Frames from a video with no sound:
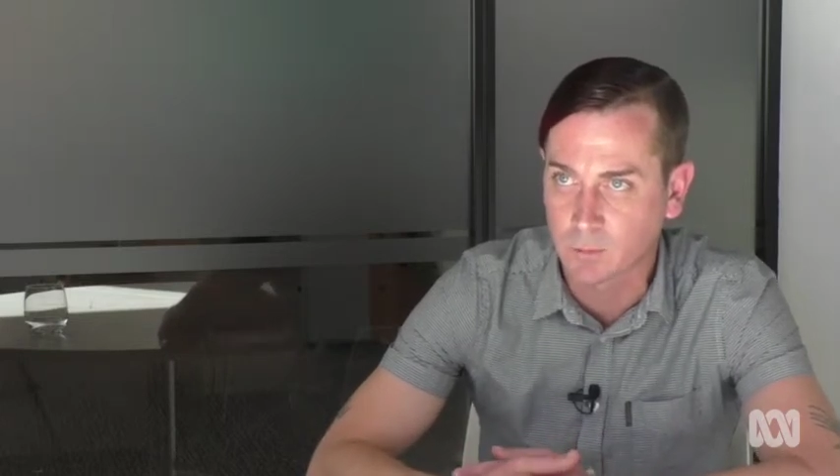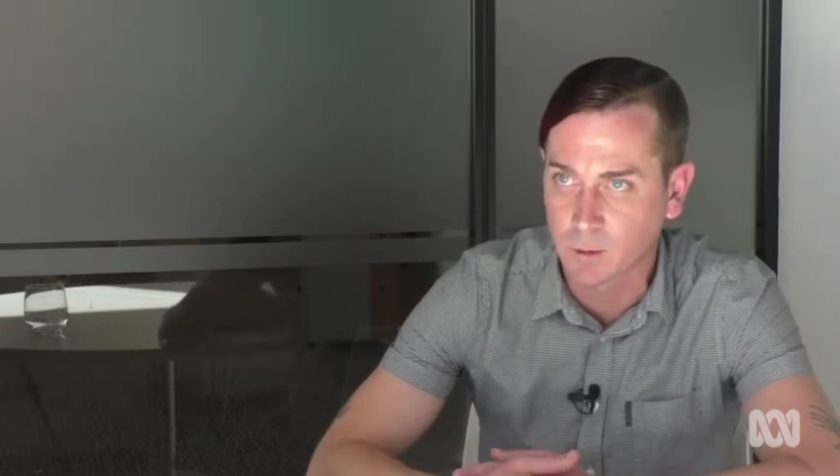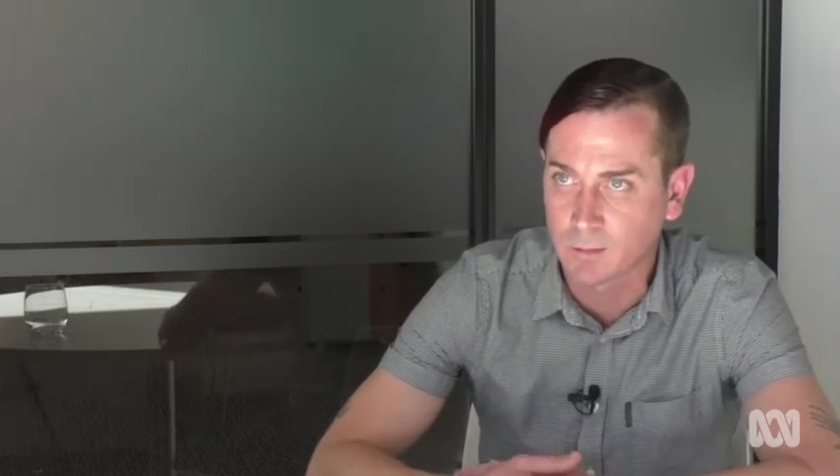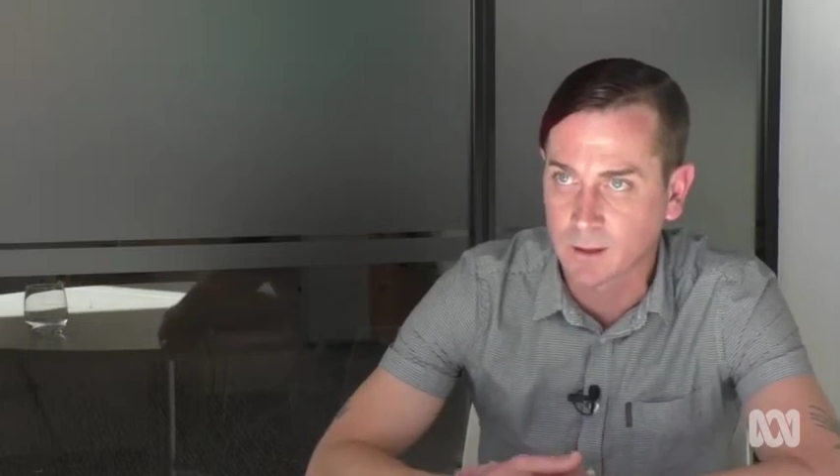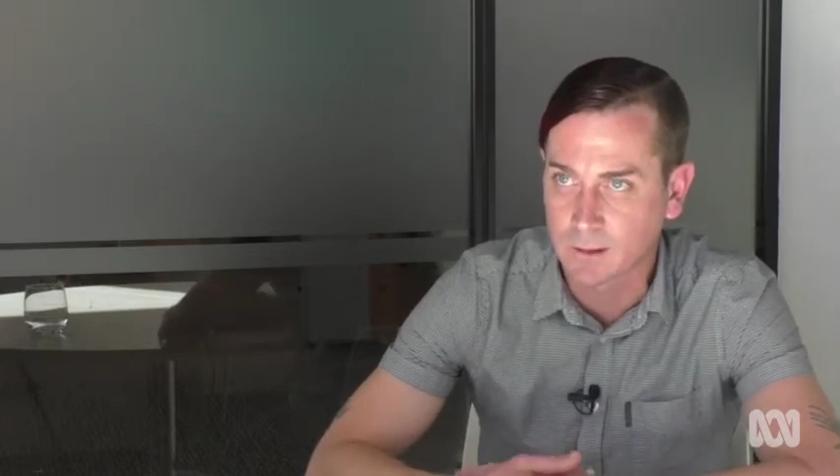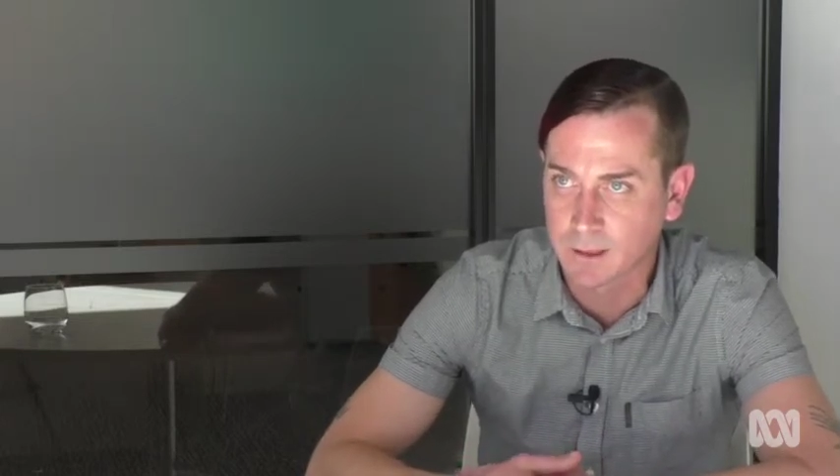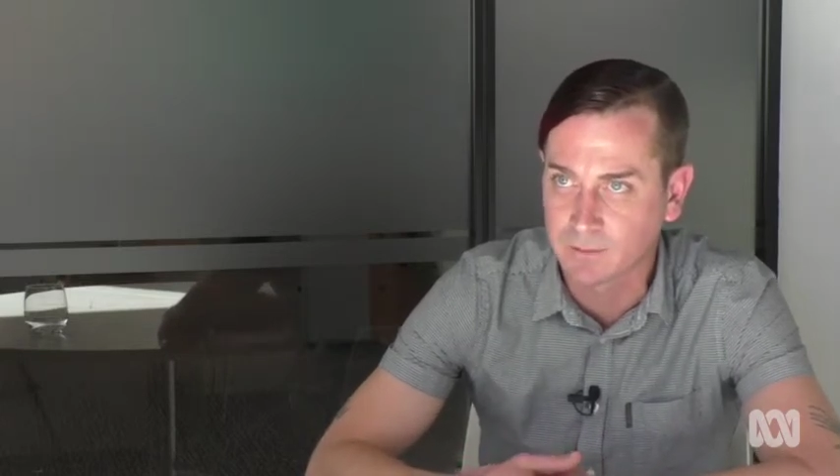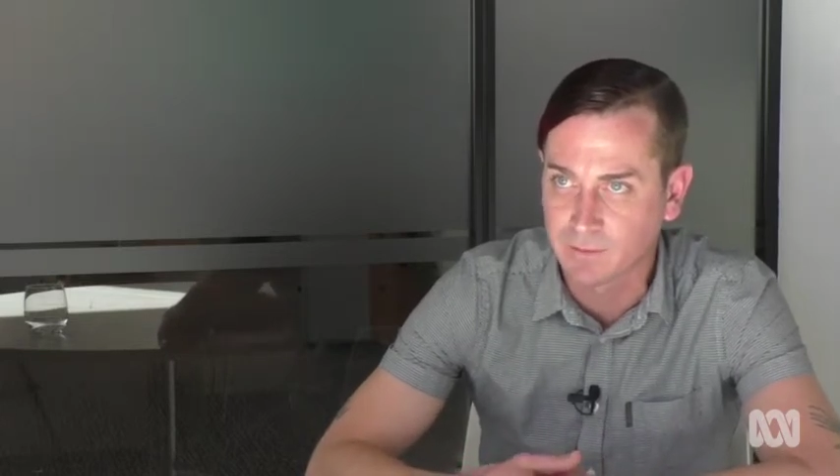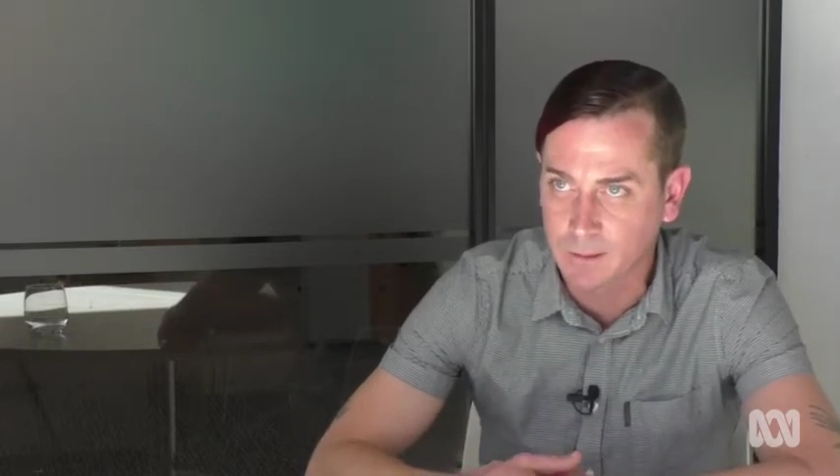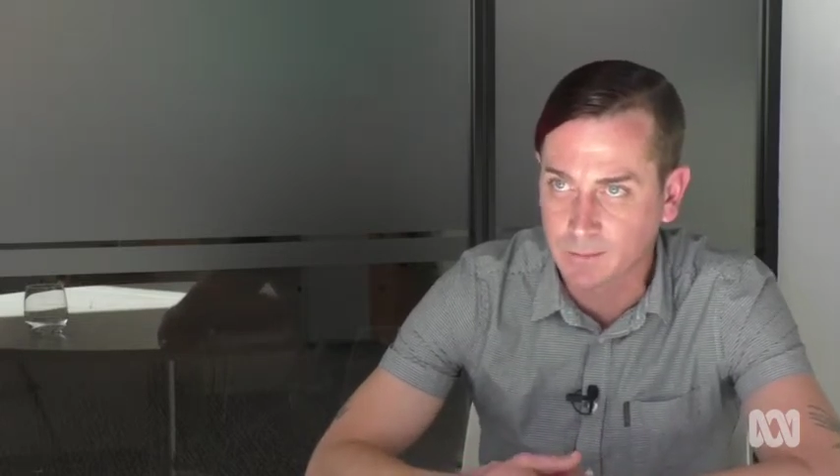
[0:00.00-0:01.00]
rubric to
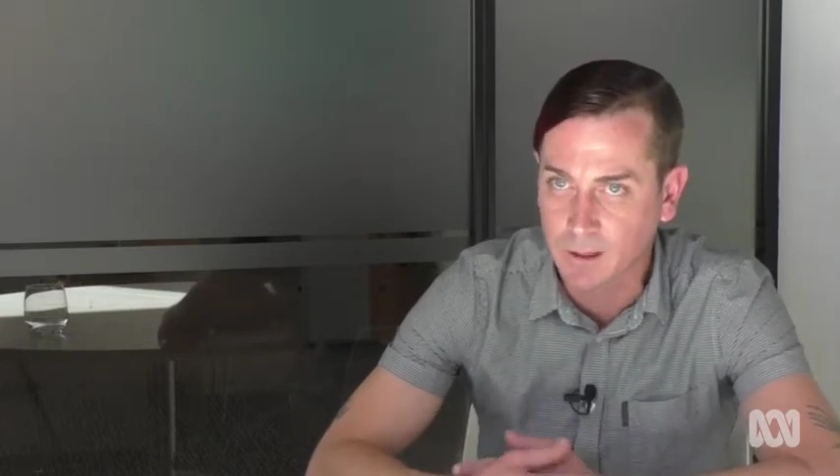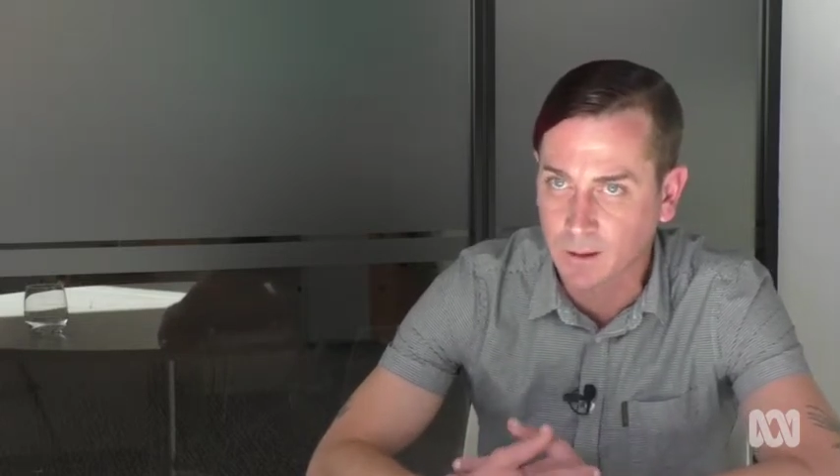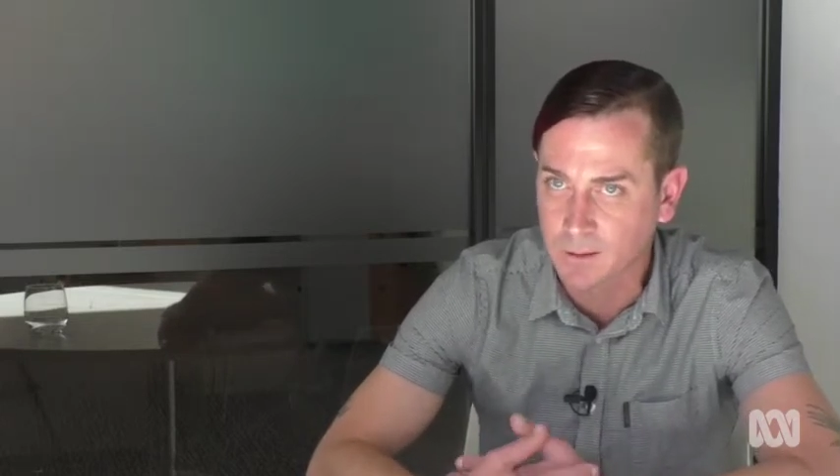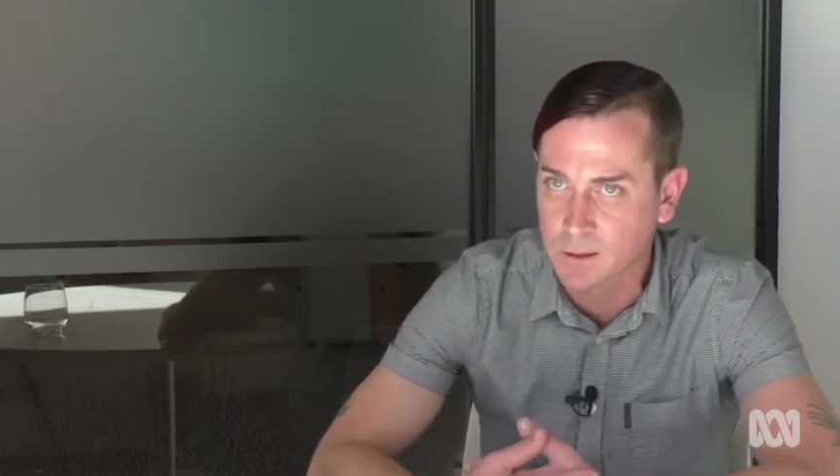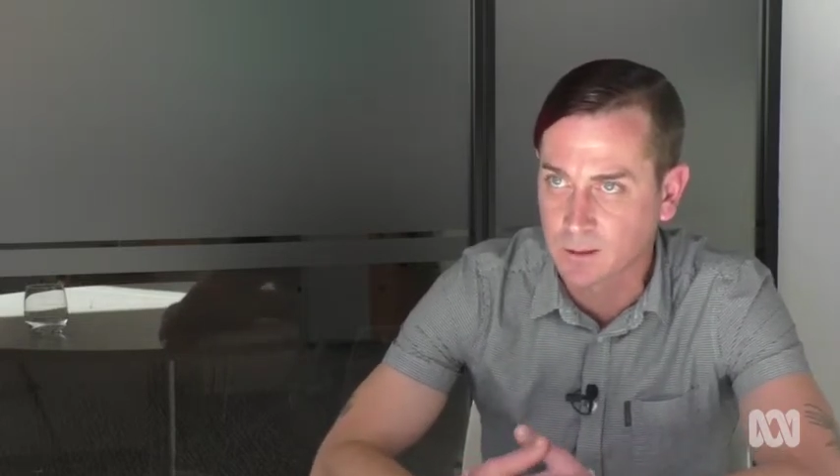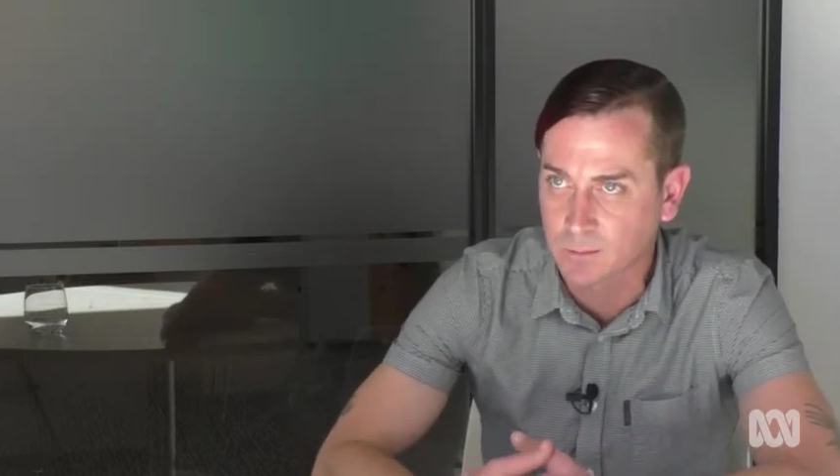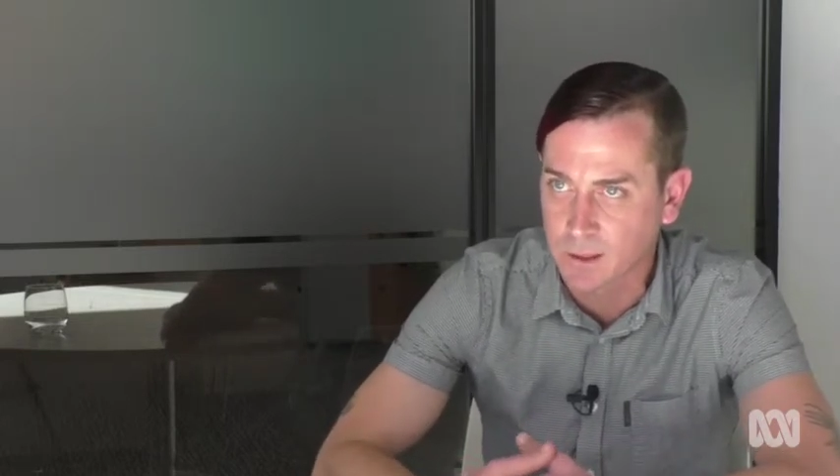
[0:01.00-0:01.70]
give feedback on the student